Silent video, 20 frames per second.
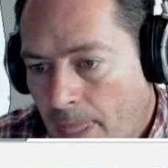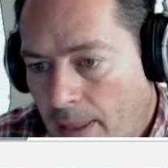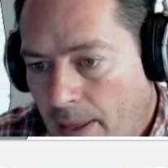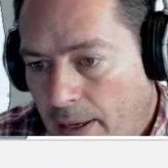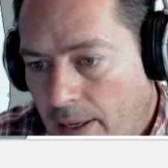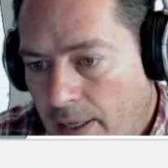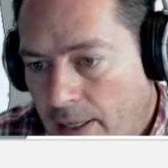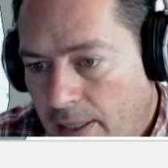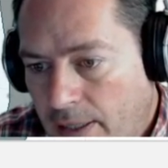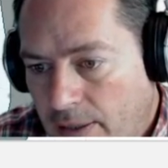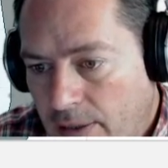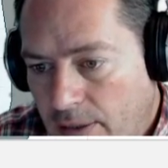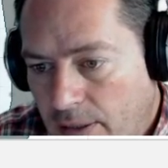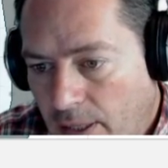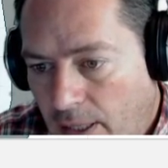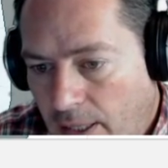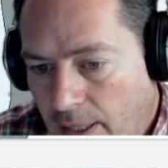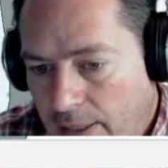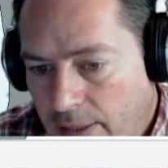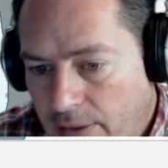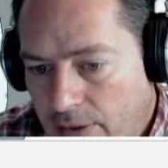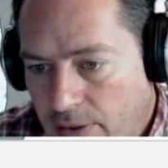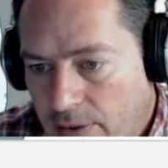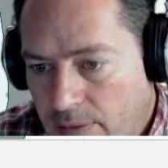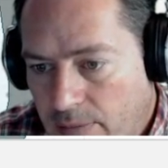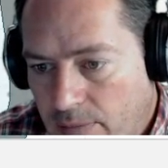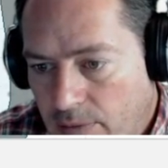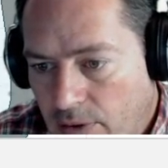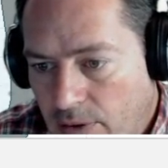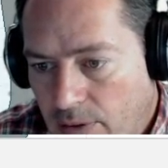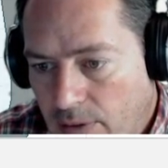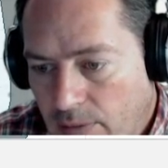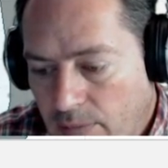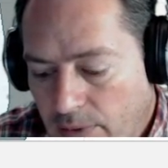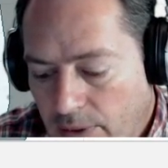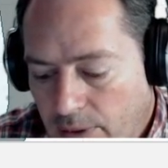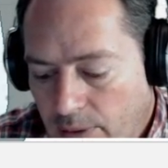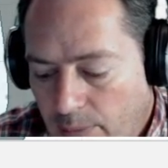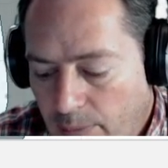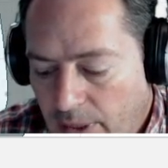And the height. So we're
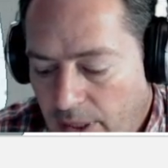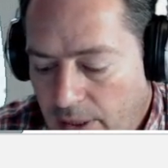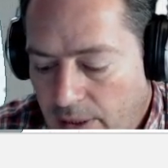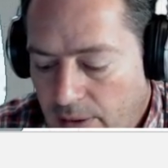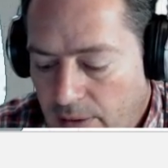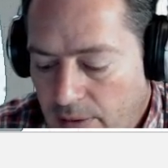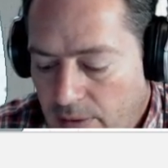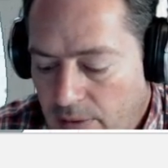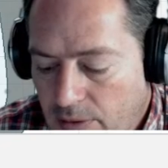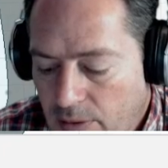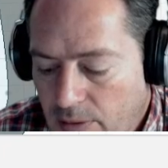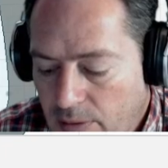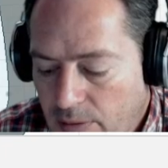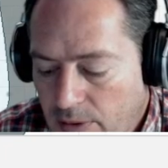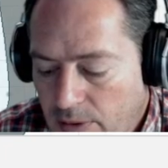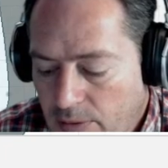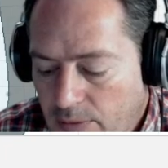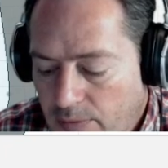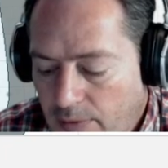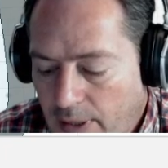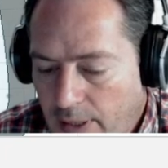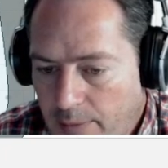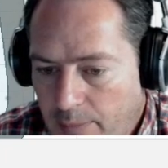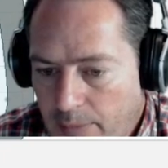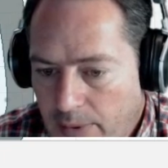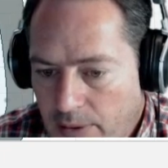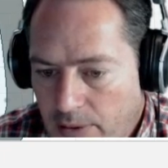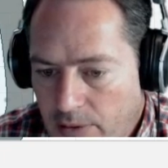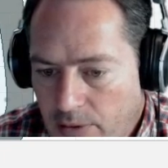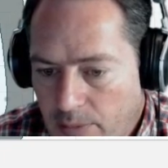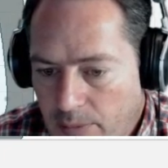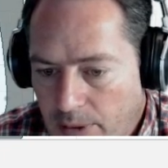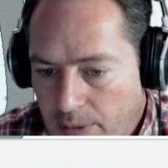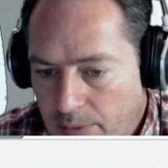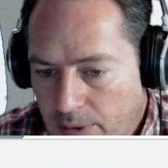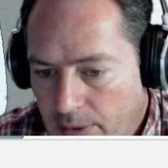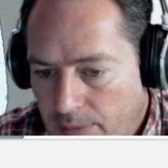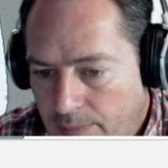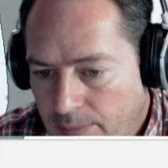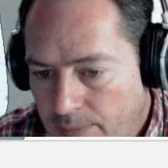going to make it so just 5 mils
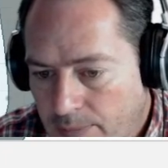maybe.